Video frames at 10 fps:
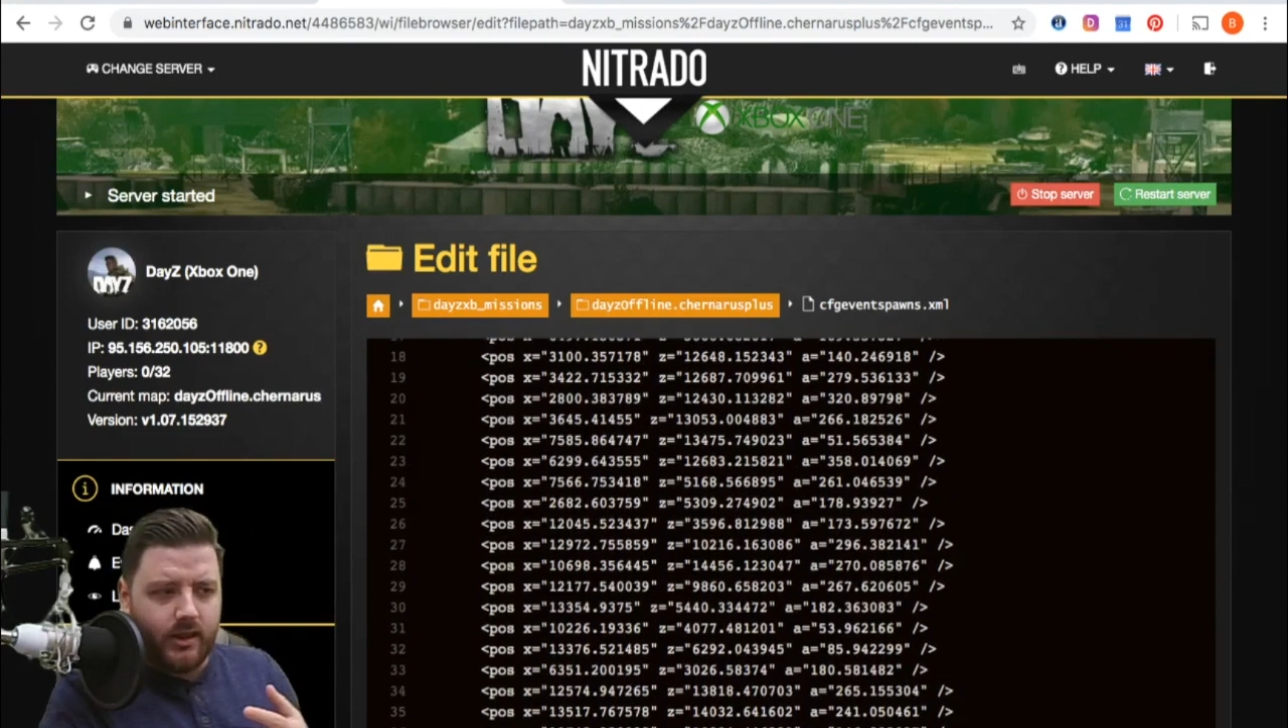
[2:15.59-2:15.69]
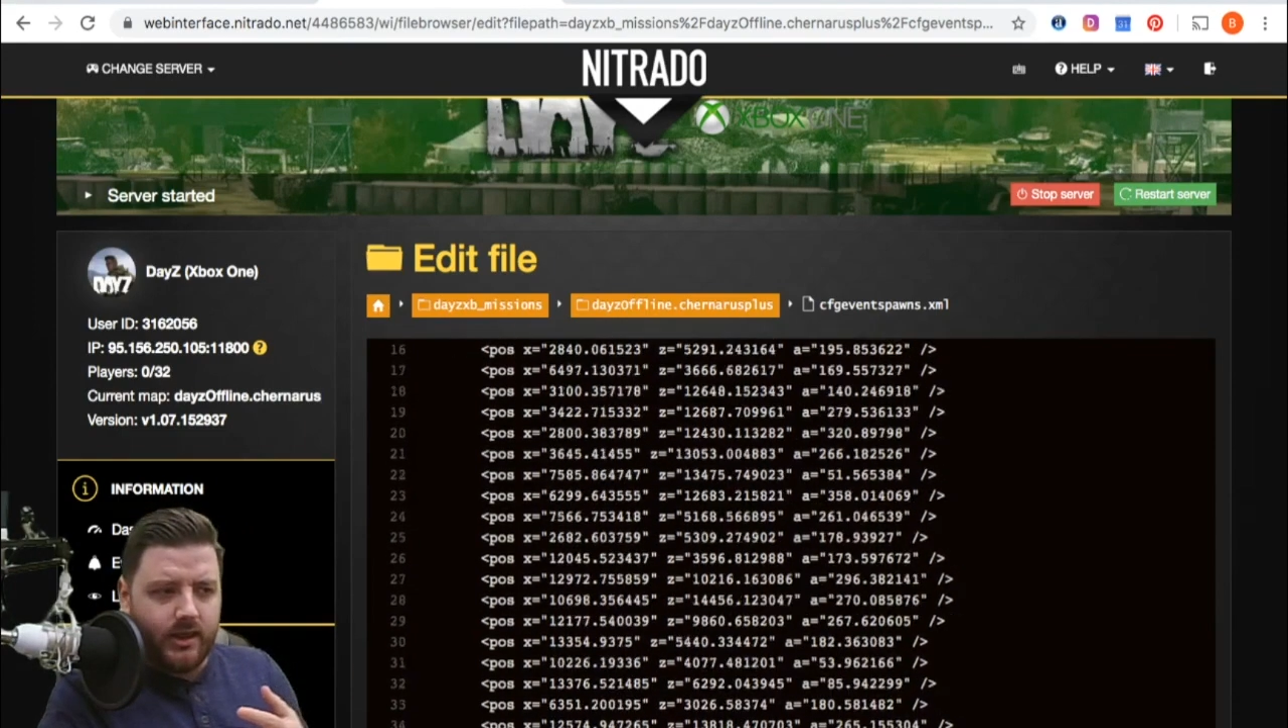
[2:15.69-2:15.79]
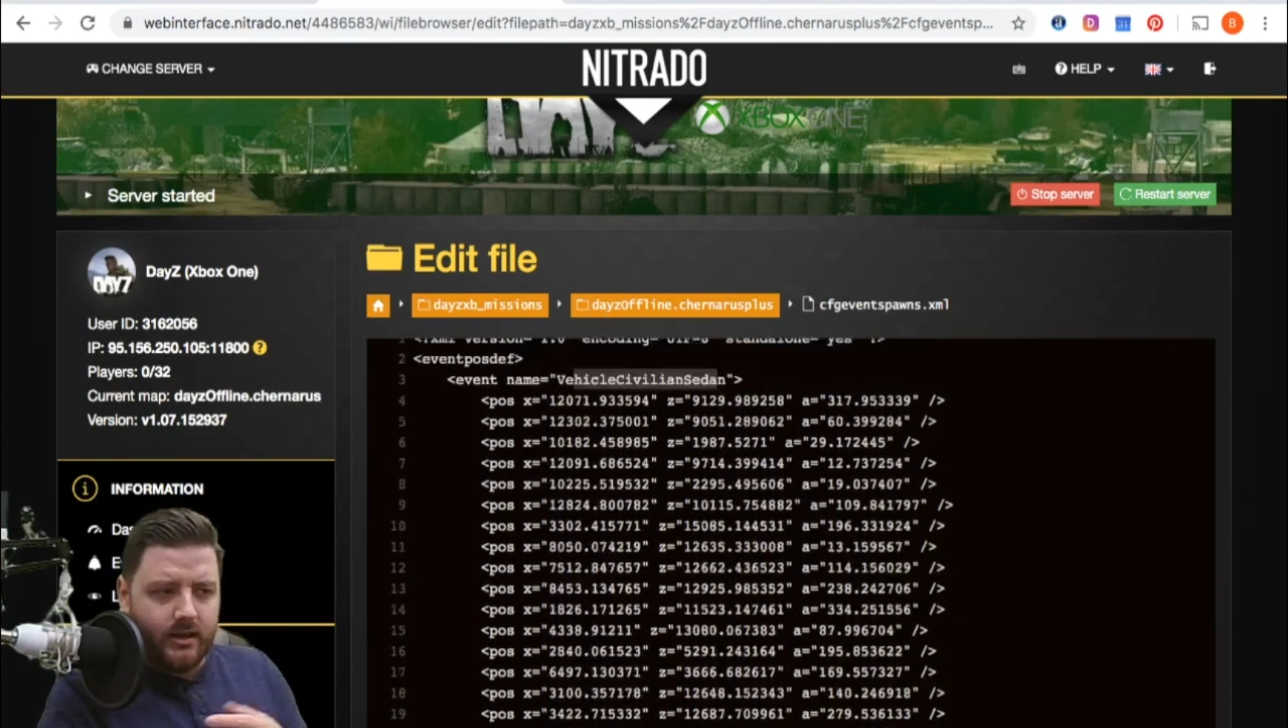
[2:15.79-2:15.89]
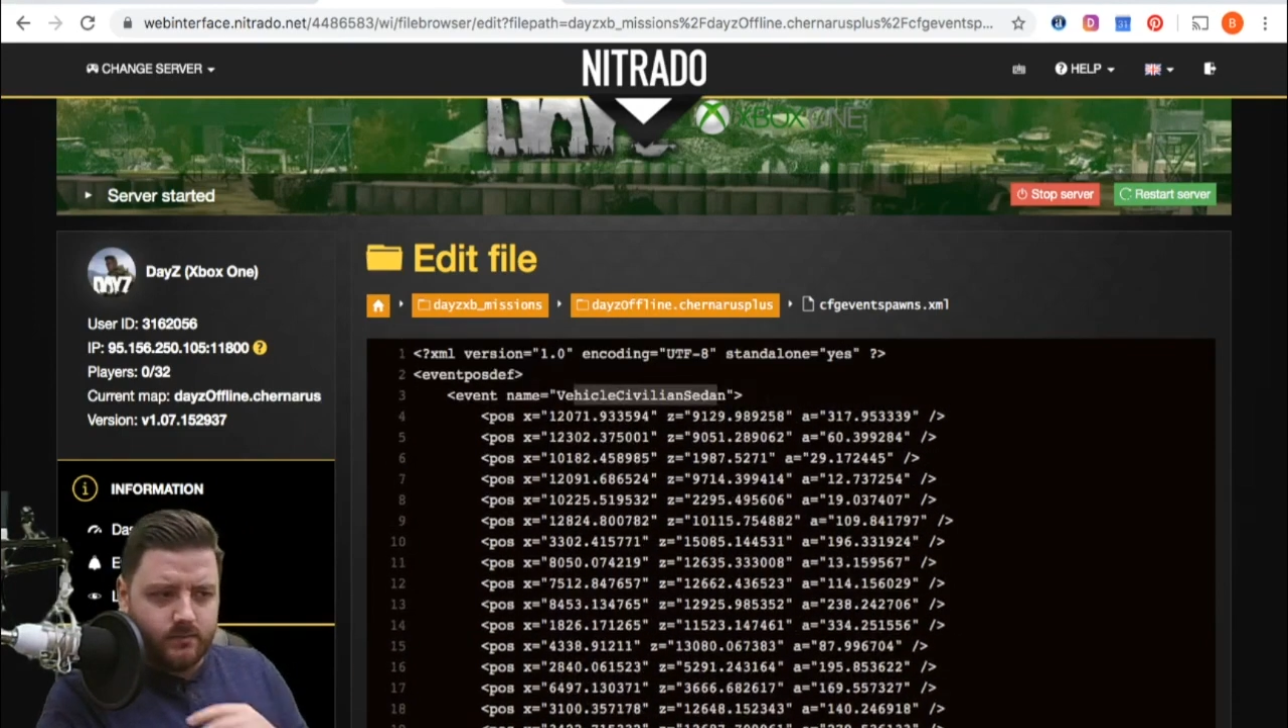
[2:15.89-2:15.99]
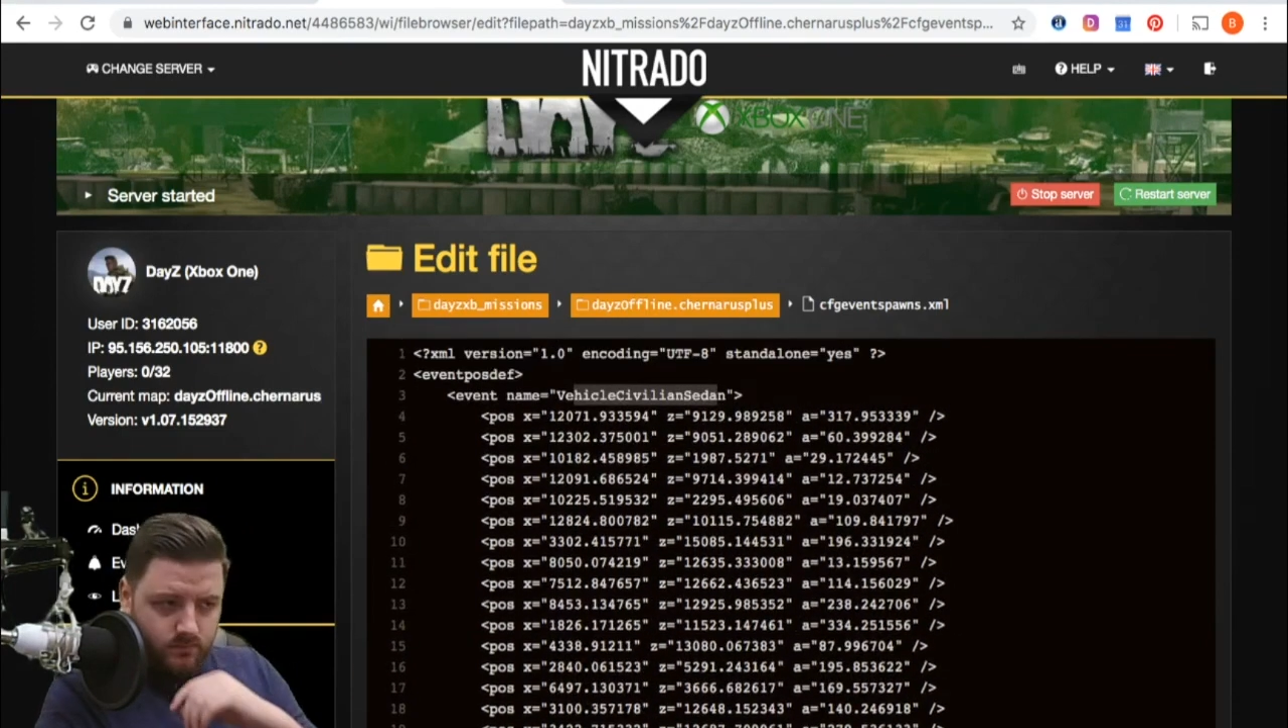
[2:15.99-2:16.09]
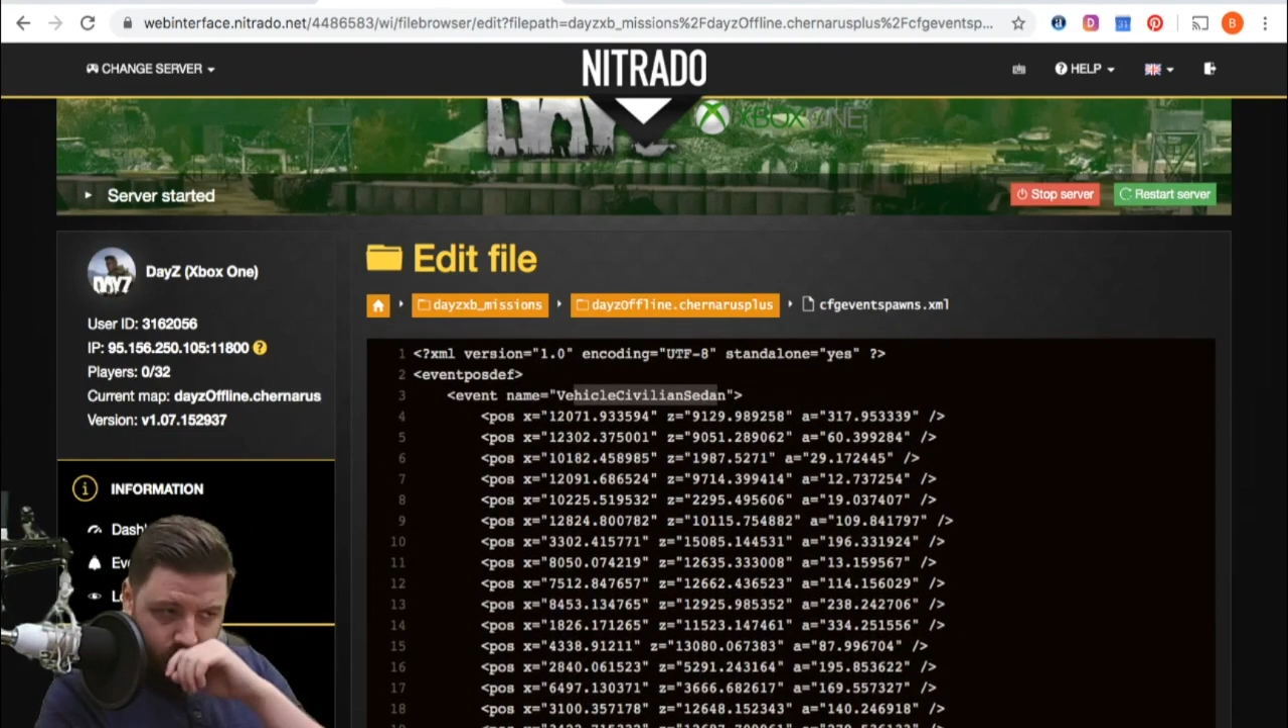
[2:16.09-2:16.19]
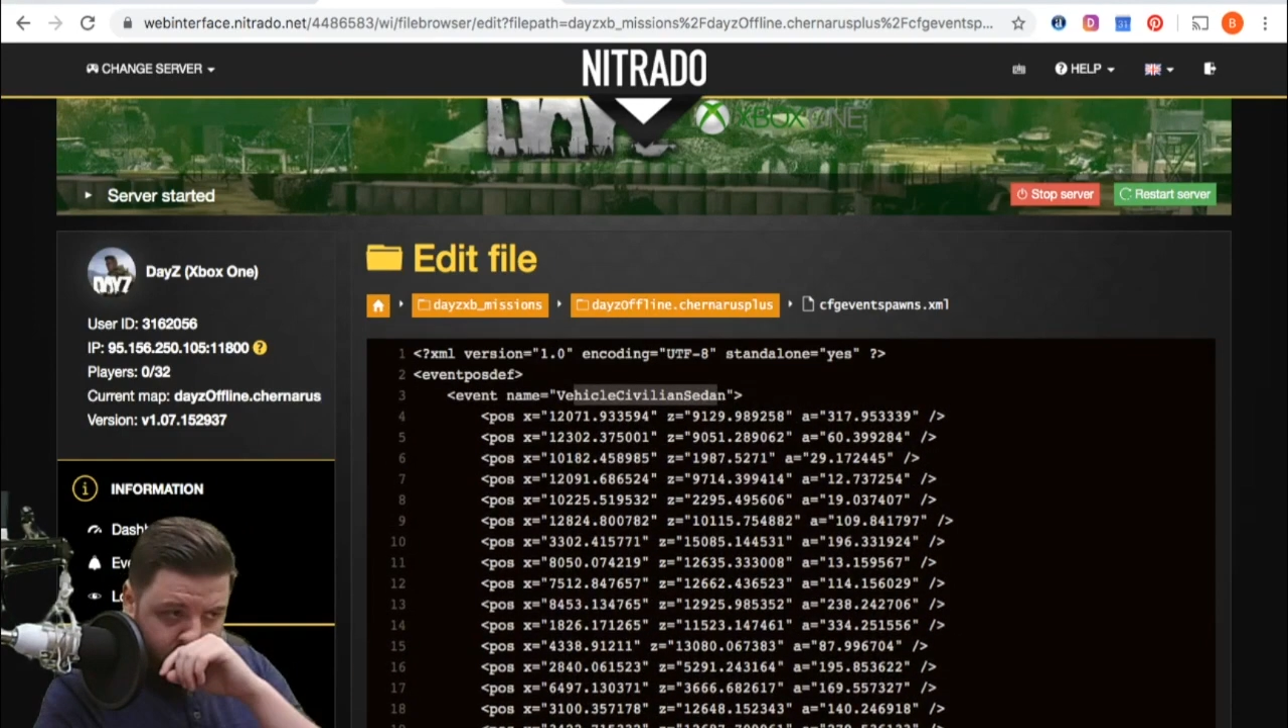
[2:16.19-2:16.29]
on here.